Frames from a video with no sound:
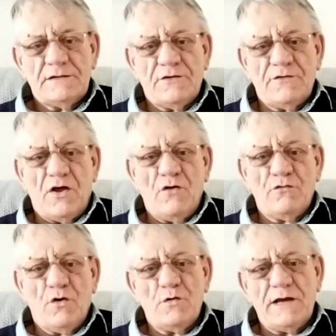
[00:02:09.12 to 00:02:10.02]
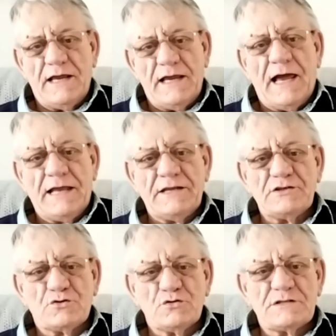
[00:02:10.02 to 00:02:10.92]
the, although it, it, had
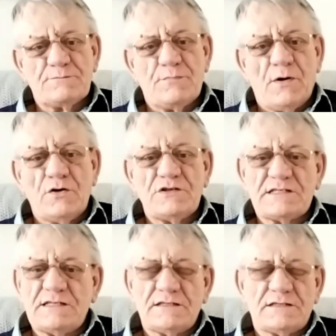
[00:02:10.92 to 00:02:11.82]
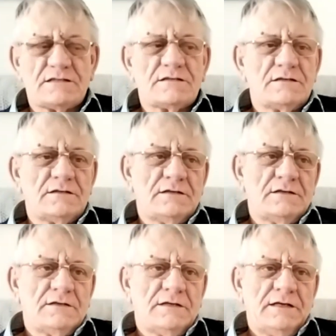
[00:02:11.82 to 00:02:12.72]
its good points, it's
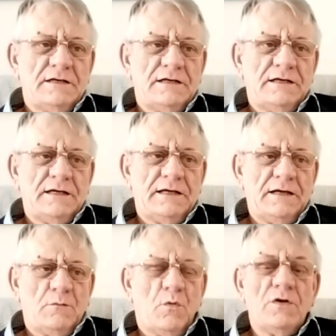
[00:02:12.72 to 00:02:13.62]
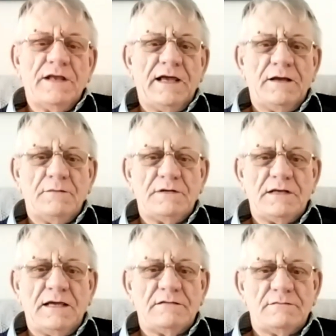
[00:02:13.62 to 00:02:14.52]
one day
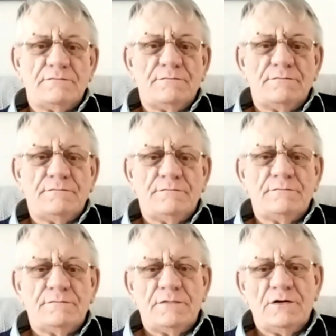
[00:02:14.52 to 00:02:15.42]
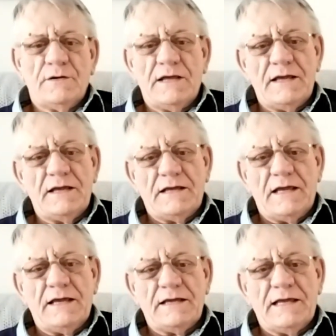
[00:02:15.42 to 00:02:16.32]
it, you know, it,
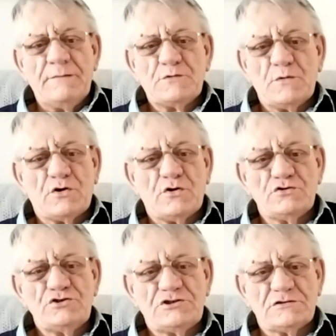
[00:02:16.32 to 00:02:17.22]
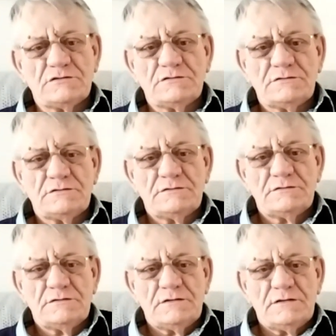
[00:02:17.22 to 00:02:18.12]
it came to a crunch, and
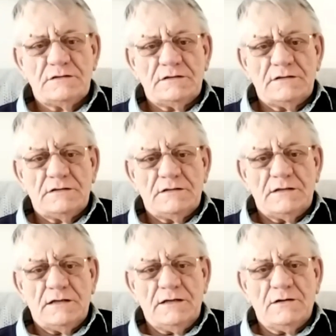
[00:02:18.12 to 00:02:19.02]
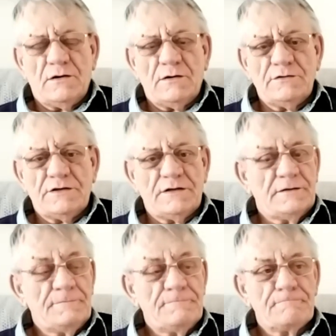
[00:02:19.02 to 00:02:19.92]
you know, and
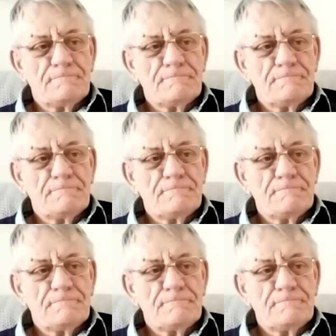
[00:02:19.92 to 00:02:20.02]
uh,